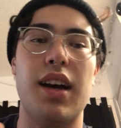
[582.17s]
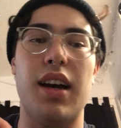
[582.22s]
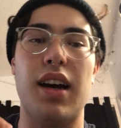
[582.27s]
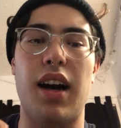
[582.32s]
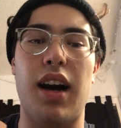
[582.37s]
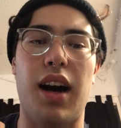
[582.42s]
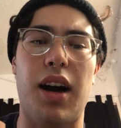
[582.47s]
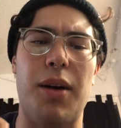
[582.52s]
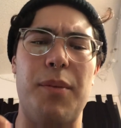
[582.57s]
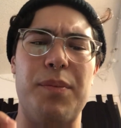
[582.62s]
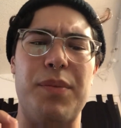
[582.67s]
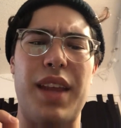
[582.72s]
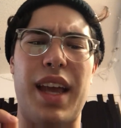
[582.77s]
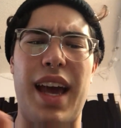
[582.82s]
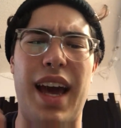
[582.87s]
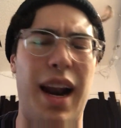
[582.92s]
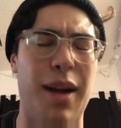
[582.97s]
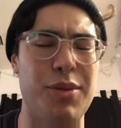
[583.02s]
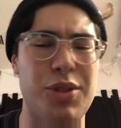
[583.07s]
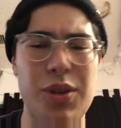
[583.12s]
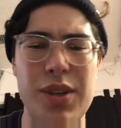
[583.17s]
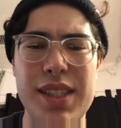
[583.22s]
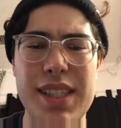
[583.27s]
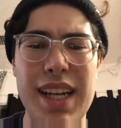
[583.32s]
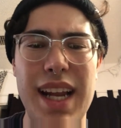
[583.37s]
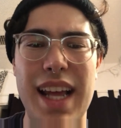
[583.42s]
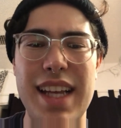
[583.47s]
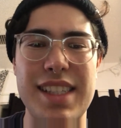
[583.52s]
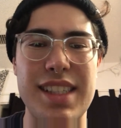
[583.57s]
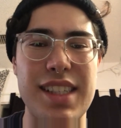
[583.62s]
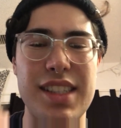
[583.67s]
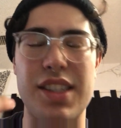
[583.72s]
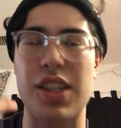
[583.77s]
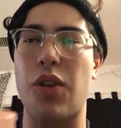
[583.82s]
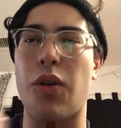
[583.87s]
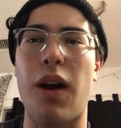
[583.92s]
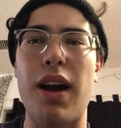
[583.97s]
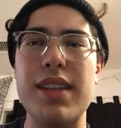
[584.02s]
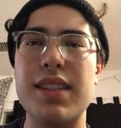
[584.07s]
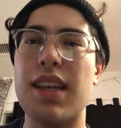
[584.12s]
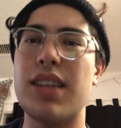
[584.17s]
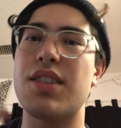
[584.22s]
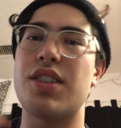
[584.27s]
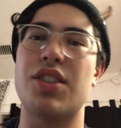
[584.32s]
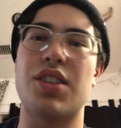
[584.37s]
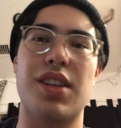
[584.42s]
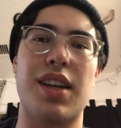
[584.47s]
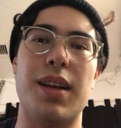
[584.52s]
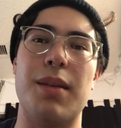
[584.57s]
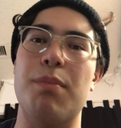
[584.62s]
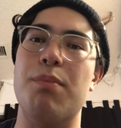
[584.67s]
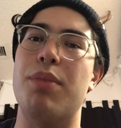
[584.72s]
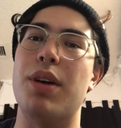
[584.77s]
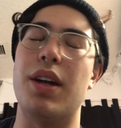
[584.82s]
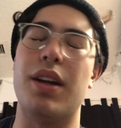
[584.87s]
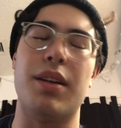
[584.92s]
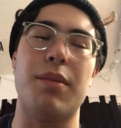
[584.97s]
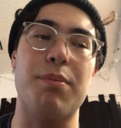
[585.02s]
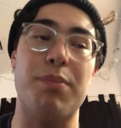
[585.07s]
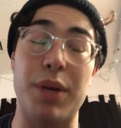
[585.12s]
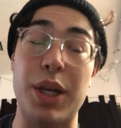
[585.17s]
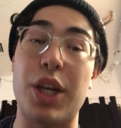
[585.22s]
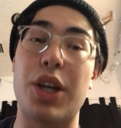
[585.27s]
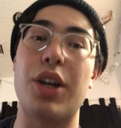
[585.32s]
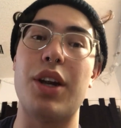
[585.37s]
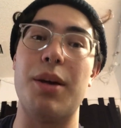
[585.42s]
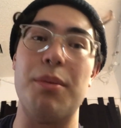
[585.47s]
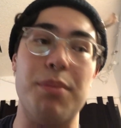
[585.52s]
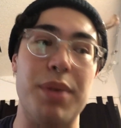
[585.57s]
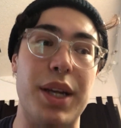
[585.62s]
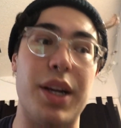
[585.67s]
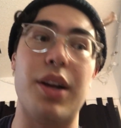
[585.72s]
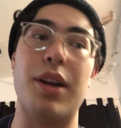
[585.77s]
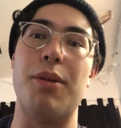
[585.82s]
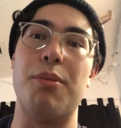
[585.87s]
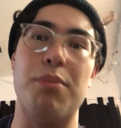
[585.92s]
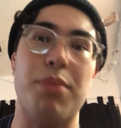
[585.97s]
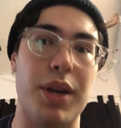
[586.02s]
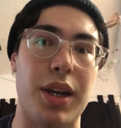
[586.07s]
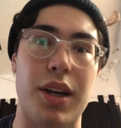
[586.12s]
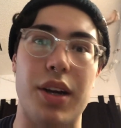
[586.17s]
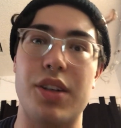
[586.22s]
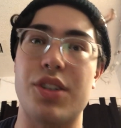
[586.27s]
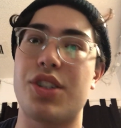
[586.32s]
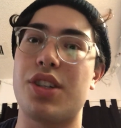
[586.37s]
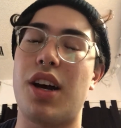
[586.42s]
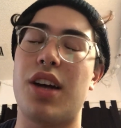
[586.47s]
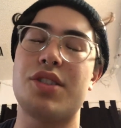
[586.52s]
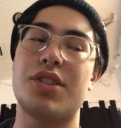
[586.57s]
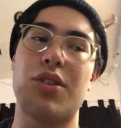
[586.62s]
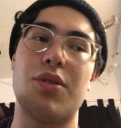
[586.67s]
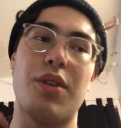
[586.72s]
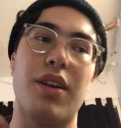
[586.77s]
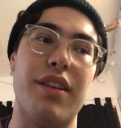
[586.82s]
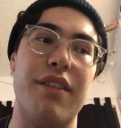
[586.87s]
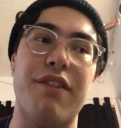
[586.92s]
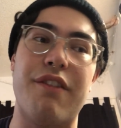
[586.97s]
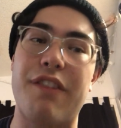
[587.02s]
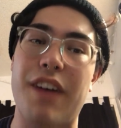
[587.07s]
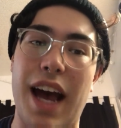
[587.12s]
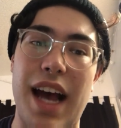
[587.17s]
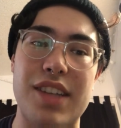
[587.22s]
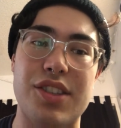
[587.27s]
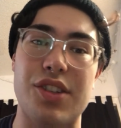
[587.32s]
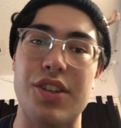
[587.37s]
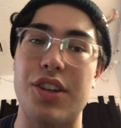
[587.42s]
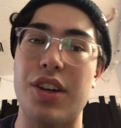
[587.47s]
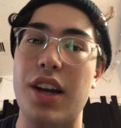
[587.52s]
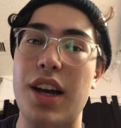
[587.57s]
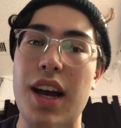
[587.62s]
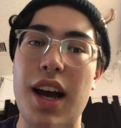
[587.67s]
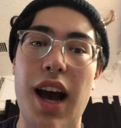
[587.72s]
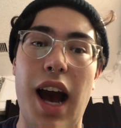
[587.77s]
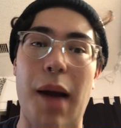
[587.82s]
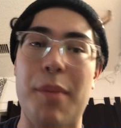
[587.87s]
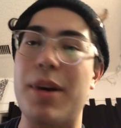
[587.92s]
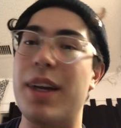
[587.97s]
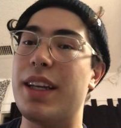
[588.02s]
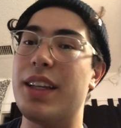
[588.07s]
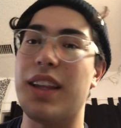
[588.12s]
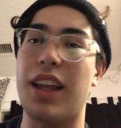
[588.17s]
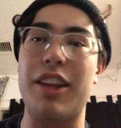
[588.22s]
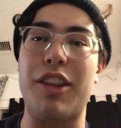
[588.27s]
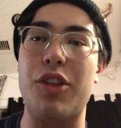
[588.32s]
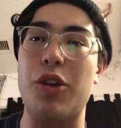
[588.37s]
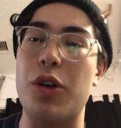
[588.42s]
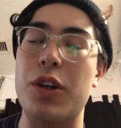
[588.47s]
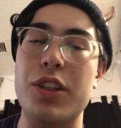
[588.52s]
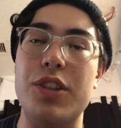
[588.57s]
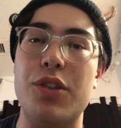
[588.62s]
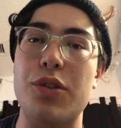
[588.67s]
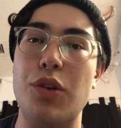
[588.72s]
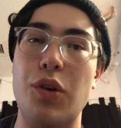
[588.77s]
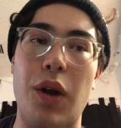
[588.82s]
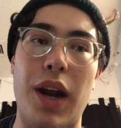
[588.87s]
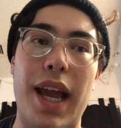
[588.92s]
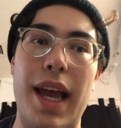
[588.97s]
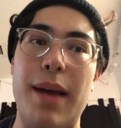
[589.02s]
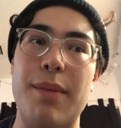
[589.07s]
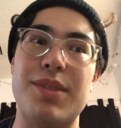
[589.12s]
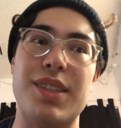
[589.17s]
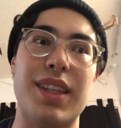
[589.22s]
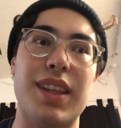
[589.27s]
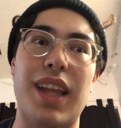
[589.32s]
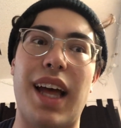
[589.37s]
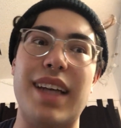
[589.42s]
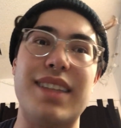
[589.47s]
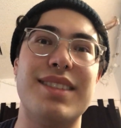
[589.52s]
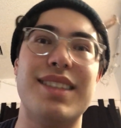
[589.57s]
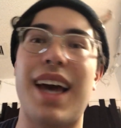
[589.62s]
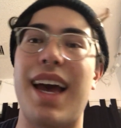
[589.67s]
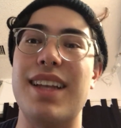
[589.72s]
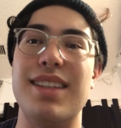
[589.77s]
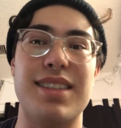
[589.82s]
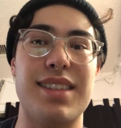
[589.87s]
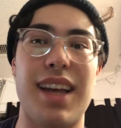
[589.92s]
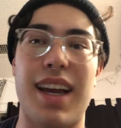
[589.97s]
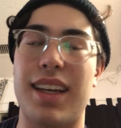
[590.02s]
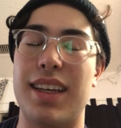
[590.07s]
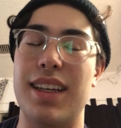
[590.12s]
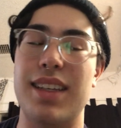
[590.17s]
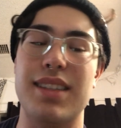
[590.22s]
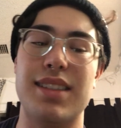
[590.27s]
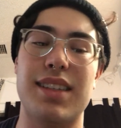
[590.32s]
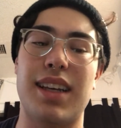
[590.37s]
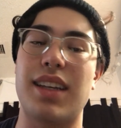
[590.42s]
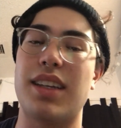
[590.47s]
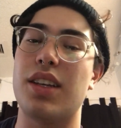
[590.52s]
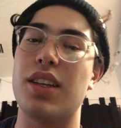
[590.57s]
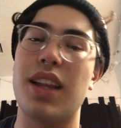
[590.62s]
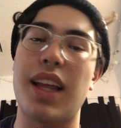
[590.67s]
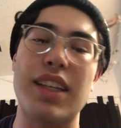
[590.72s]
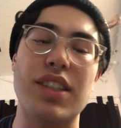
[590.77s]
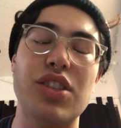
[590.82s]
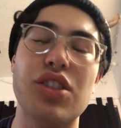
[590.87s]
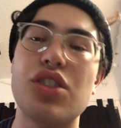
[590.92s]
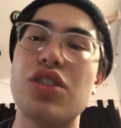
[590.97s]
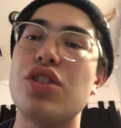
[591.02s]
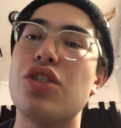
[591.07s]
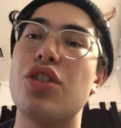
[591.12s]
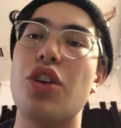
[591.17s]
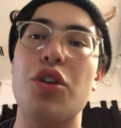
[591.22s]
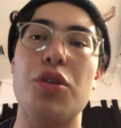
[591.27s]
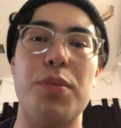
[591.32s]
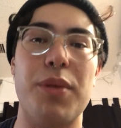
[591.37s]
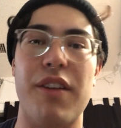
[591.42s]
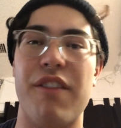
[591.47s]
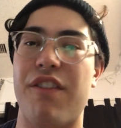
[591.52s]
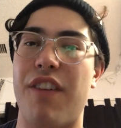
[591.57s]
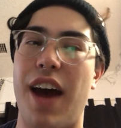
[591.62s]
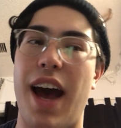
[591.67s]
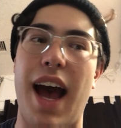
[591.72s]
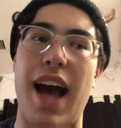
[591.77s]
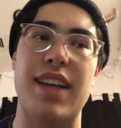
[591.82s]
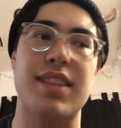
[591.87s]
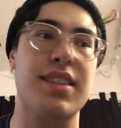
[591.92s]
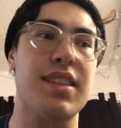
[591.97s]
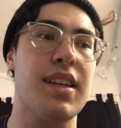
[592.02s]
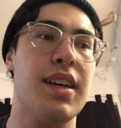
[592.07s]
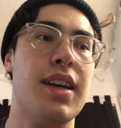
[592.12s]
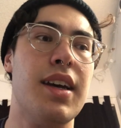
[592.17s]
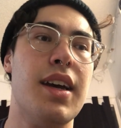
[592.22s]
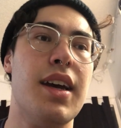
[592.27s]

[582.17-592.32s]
And I'm twisting it, it's just the grind size is just getting bigger and bigger and bigger. Shots are running faster. I'm hitting like 32 grams in like 10 seconds, like stupid fast.